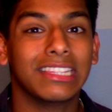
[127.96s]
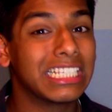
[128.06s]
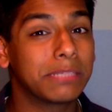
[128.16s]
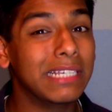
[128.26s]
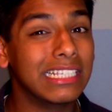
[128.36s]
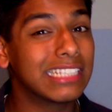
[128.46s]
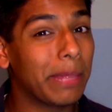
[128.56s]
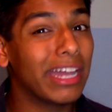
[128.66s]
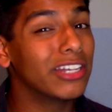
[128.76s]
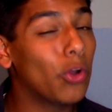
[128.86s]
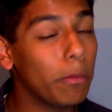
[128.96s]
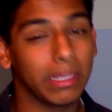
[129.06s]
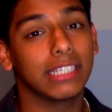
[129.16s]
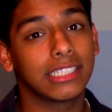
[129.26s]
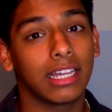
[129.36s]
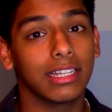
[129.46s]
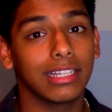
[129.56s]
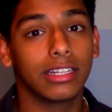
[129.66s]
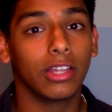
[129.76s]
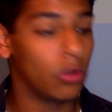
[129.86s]
This means they might not be as
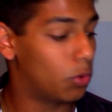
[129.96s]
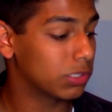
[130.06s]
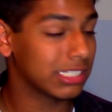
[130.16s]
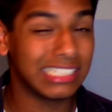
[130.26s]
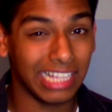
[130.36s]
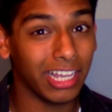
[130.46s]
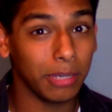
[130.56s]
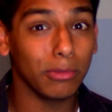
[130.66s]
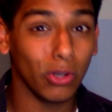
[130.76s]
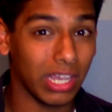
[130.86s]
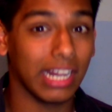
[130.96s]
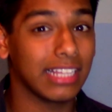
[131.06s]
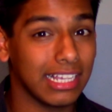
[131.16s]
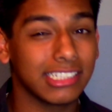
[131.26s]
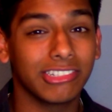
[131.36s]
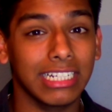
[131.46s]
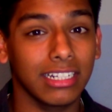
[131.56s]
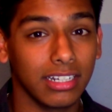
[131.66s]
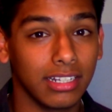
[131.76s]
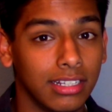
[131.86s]
tired or just stay up looking at that screen.
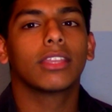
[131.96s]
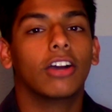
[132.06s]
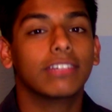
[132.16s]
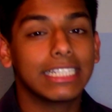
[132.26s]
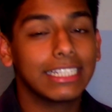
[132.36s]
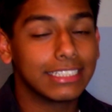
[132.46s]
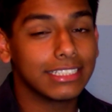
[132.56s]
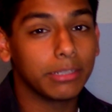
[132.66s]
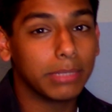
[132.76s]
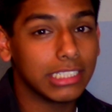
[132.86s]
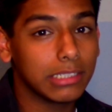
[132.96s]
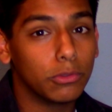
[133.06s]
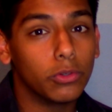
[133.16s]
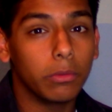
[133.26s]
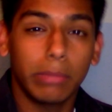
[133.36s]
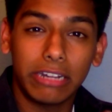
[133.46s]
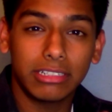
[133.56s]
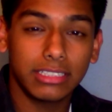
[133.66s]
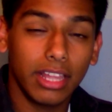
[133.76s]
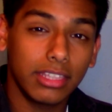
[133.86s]
Obviously this is something small, but there is
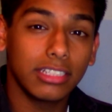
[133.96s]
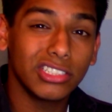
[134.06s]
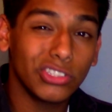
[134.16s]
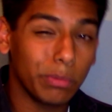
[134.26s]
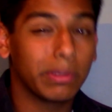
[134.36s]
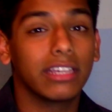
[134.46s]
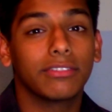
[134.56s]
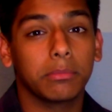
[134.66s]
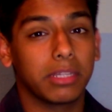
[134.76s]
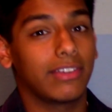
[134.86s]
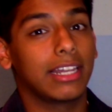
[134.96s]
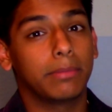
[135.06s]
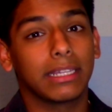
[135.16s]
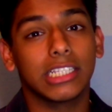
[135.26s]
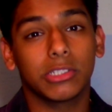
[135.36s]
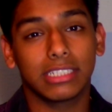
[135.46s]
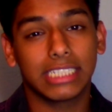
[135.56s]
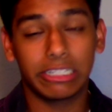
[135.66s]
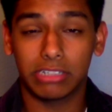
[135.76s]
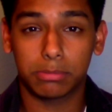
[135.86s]
nothing stopping it from developing into a
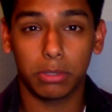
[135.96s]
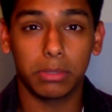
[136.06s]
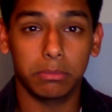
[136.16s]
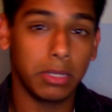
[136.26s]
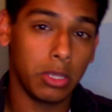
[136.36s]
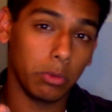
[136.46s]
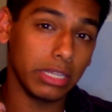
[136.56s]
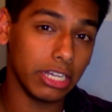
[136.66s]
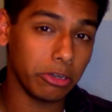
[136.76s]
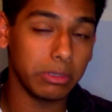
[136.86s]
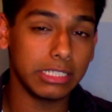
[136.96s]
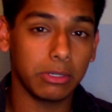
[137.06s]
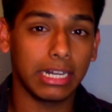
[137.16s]
serious problem when they grow into an